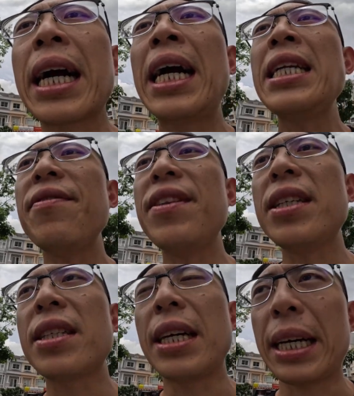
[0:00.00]
kind of
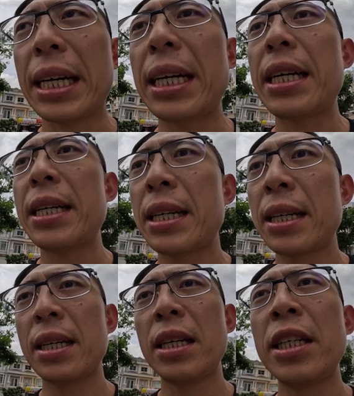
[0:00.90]
this
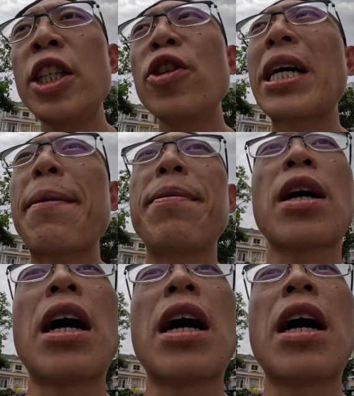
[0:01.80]
new type of